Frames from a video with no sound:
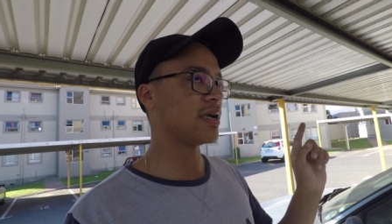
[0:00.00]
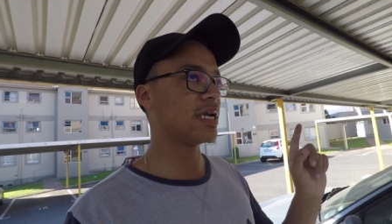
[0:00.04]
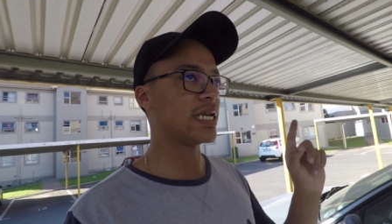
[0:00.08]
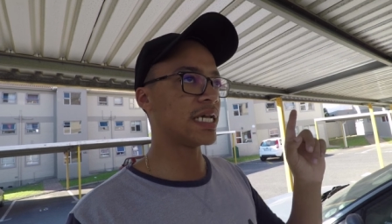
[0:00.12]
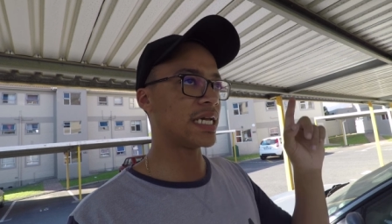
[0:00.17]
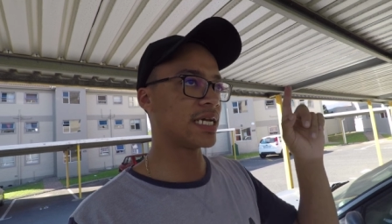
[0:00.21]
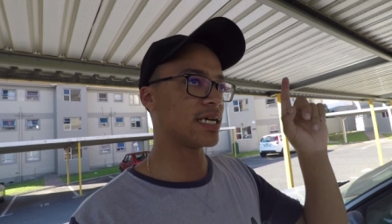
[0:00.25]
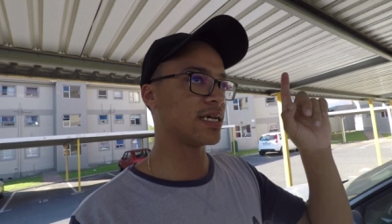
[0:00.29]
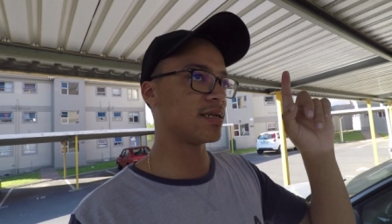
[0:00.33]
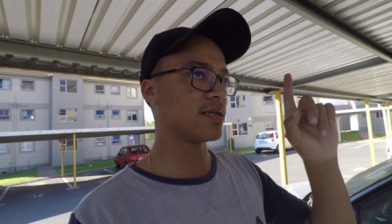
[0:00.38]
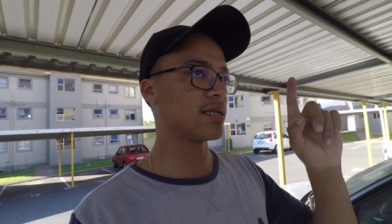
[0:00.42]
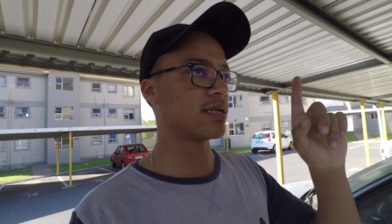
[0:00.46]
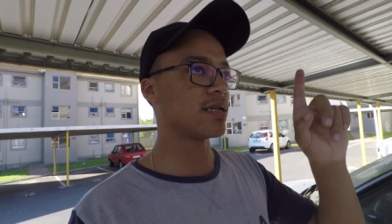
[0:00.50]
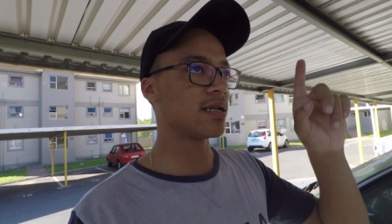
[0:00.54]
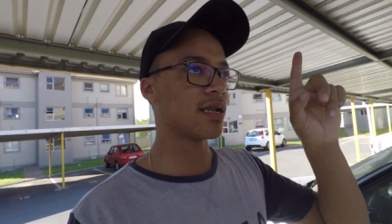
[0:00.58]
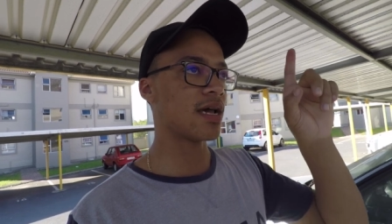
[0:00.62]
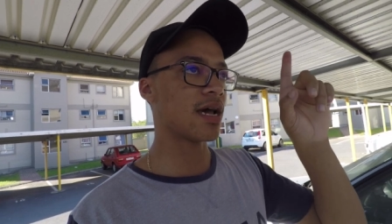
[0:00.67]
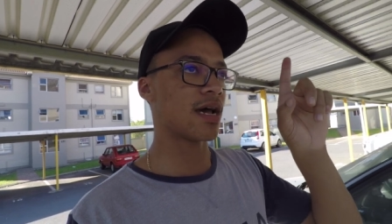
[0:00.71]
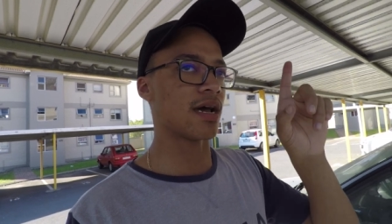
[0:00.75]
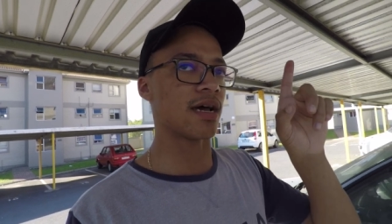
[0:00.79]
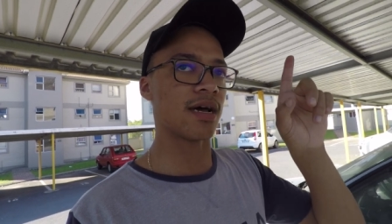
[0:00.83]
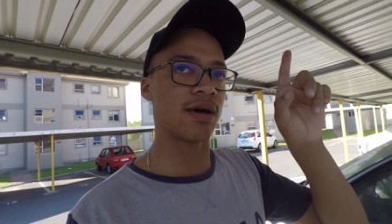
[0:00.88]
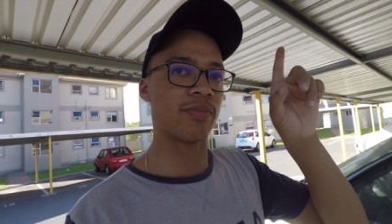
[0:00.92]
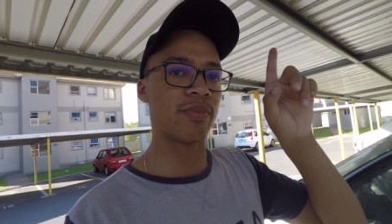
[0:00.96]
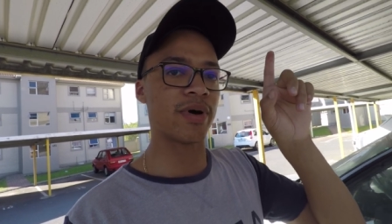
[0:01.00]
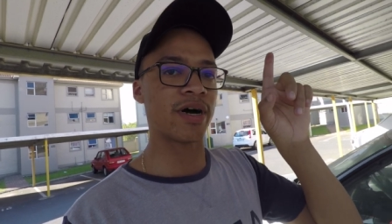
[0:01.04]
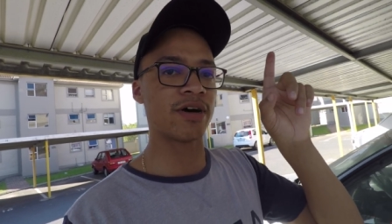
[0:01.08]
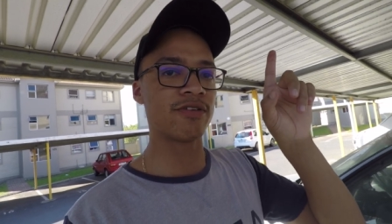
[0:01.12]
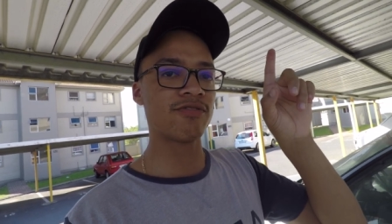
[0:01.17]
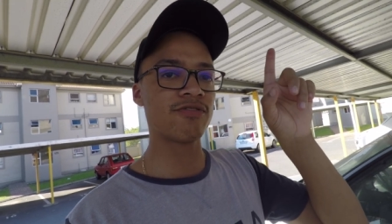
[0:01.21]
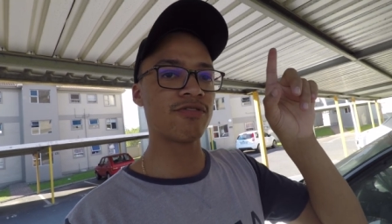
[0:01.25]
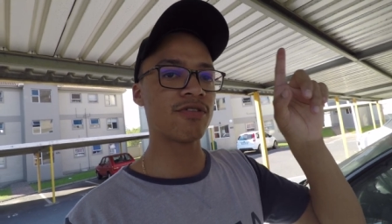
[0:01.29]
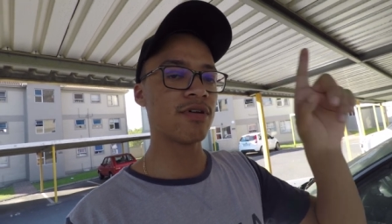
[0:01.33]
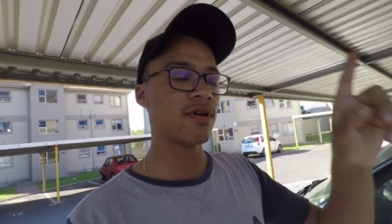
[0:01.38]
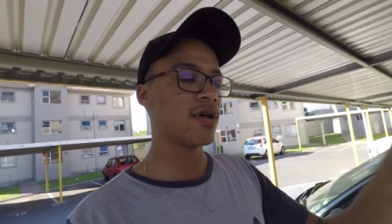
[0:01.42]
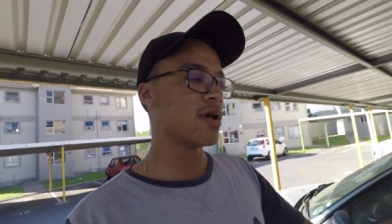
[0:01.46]
I'll link it
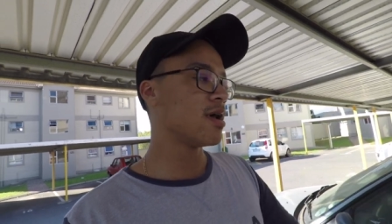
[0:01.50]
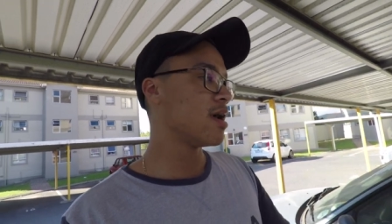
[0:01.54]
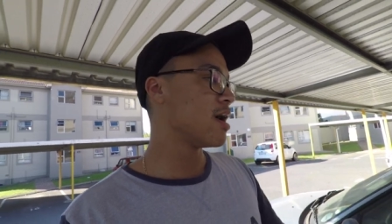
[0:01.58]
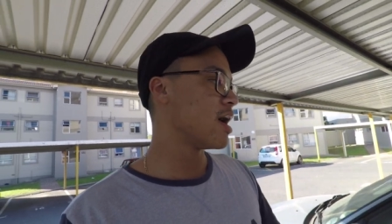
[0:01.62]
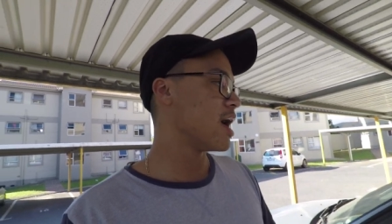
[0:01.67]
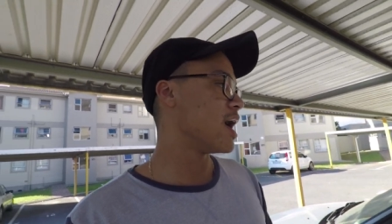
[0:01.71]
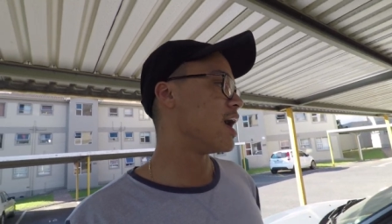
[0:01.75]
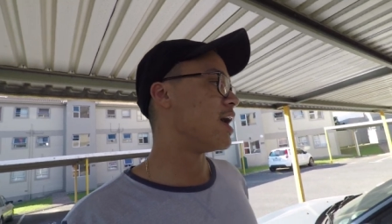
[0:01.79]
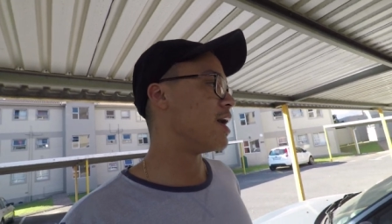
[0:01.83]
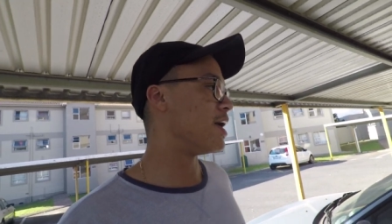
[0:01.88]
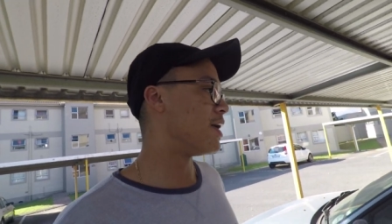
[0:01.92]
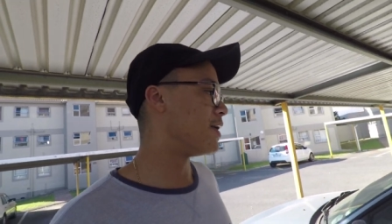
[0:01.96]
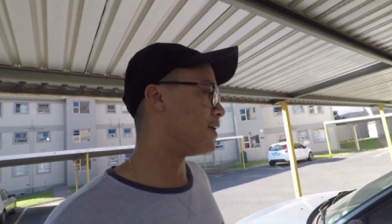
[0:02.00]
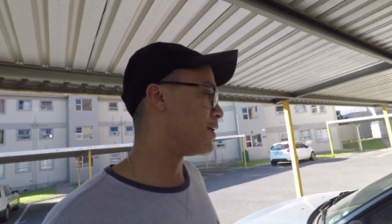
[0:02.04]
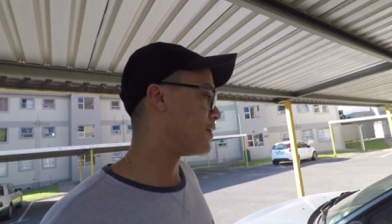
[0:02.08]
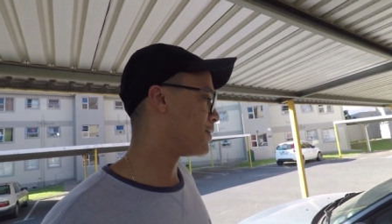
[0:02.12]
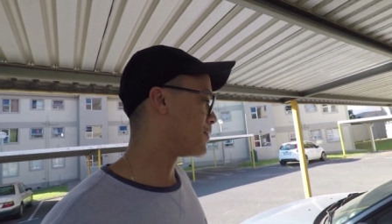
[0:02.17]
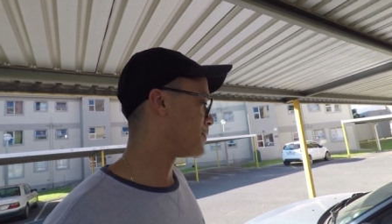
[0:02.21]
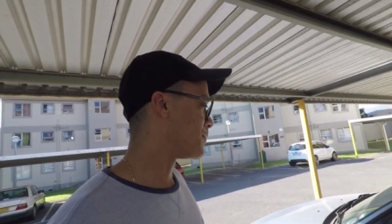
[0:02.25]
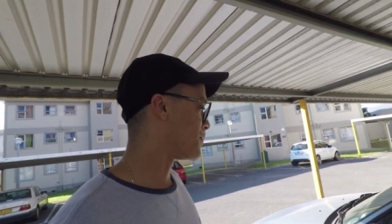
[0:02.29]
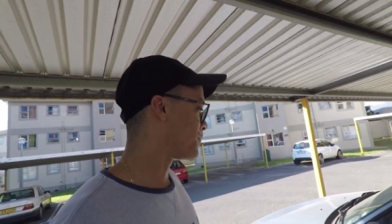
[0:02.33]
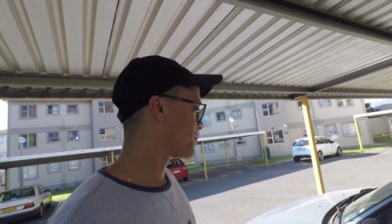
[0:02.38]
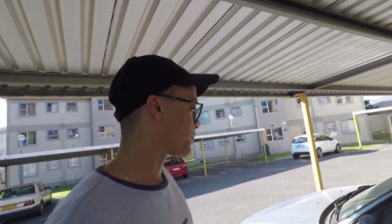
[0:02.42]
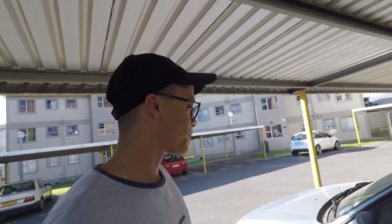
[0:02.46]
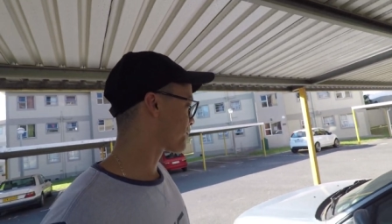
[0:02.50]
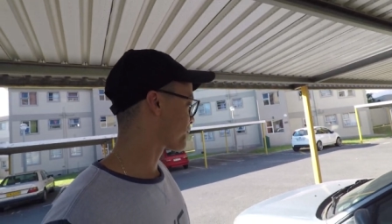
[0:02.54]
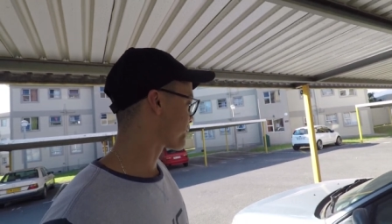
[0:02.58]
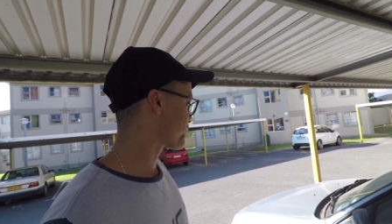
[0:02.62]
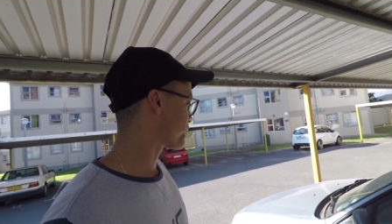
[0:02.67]
above, um,